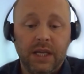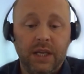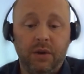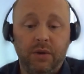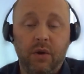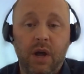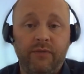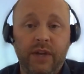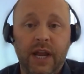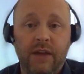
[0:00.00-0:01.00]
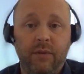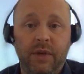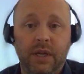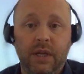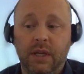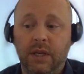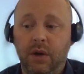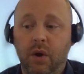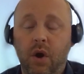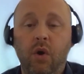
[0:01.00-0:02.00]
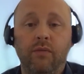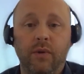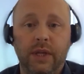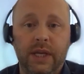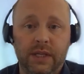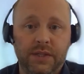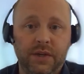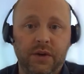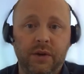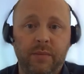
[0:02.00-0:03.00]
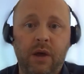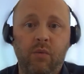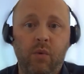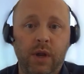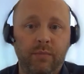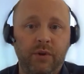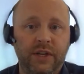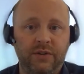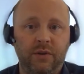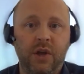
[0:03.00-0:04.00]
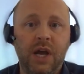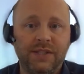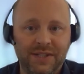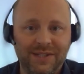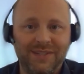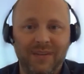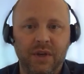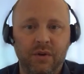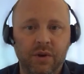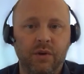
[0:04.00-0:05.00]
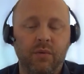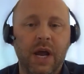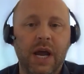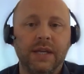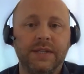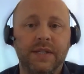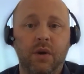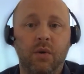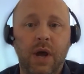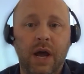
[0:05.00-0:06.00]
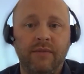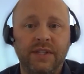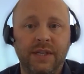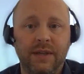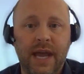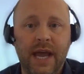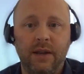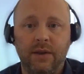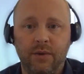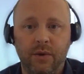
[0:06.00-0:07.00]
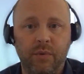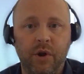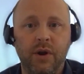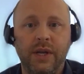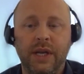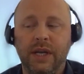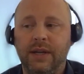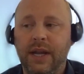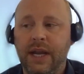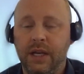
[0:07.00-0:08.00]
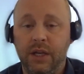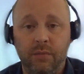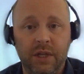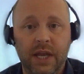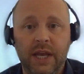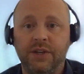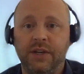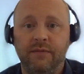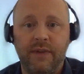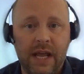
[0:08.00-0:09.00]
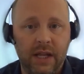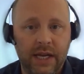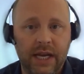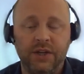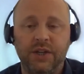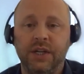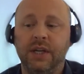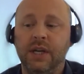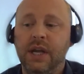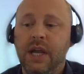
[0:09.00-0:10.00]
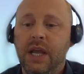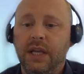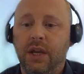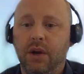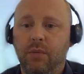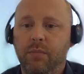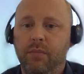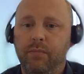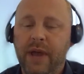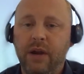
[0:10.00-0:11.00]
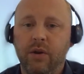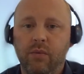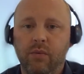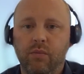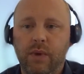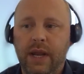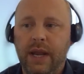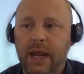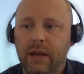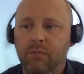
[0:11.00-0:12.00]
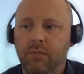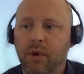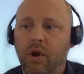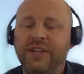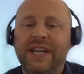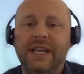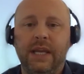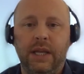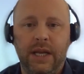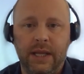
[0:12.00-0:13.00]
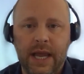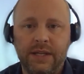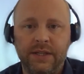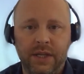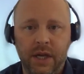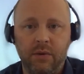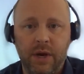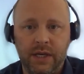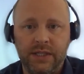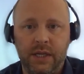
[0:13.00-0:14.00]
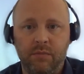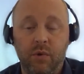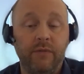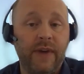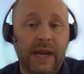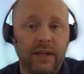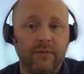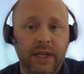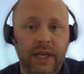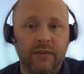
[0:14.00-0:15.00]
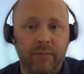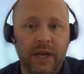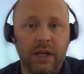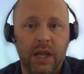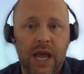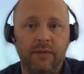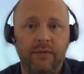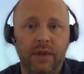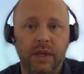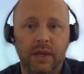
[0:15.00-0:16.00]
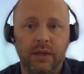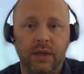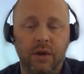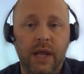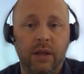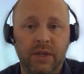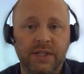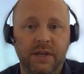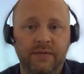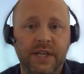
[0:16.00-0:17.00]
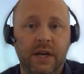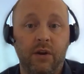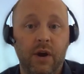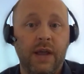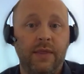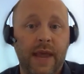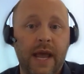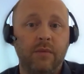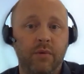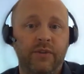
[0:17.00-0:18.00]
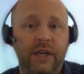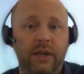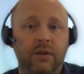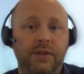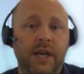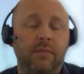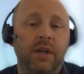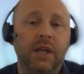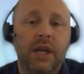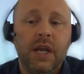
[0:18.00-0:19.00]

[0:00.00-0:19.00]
you know, you often have to be, you know, overly concerned about what potential losses, you know, could arise. So obviously that third party data accumulation, validation, you know, better in, in articulating that to the underwriting team more effectively have been a lot of the you know elements that have centered around that particular segment